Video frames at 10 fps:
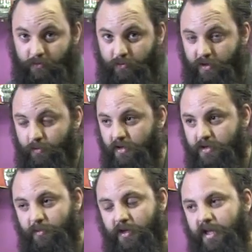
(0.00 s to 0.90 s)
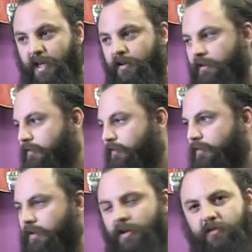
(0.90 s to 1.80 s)
Pretty much, I'm gonna get it
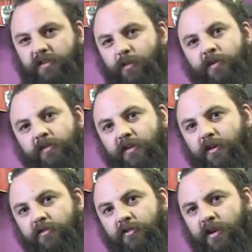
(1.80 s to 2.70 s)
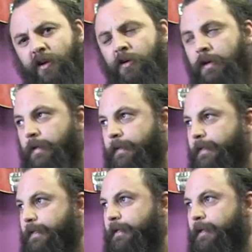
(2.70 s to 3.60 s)
into kind of Zeppelin territory now.
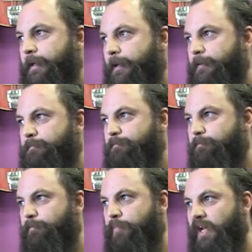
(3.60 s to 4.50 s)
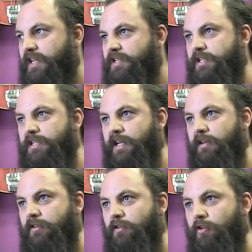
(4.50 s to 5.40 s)
Pagey
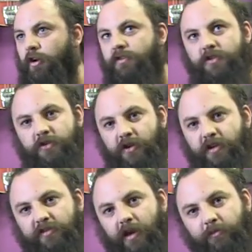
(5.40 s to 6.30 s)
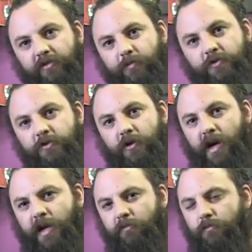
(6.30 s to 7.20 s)
tended not to turn his amps up too
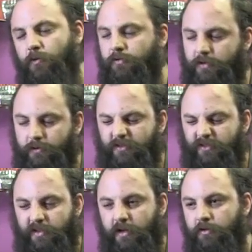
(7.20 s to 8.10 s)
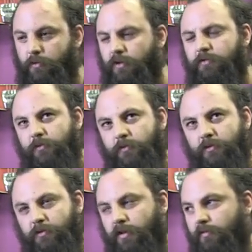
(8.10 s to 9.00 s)
high. Also, he was using 100 watts, but
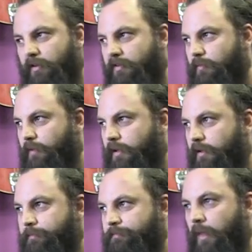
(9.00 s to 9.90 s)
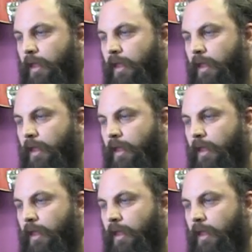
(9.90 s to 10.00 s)
we'll get a facsimile here.